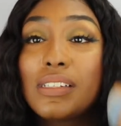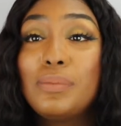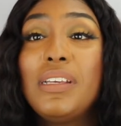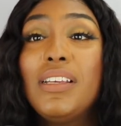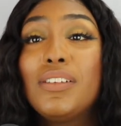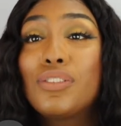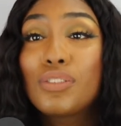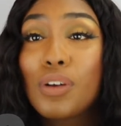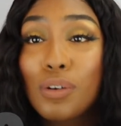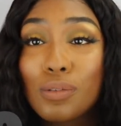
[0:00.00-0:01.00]
To me, it's
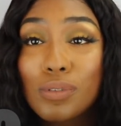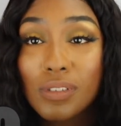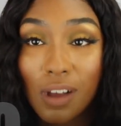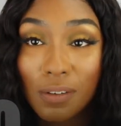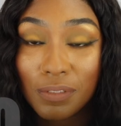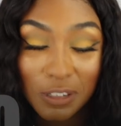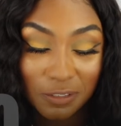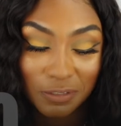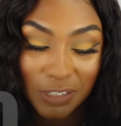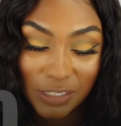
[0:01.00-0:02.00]
so soft
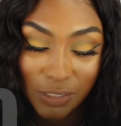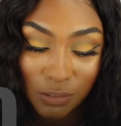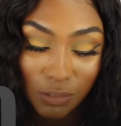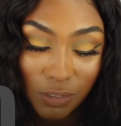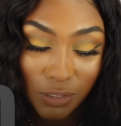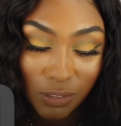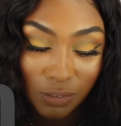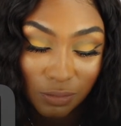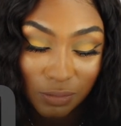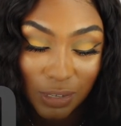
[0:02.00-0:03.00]
and fuzzy and
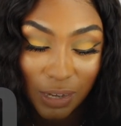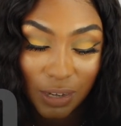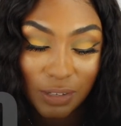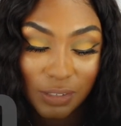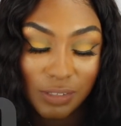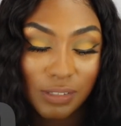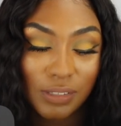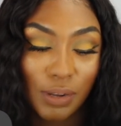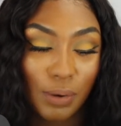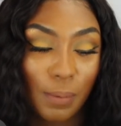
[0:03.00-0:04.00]
cute, guys.
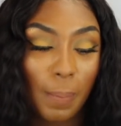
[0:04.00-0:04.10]
So,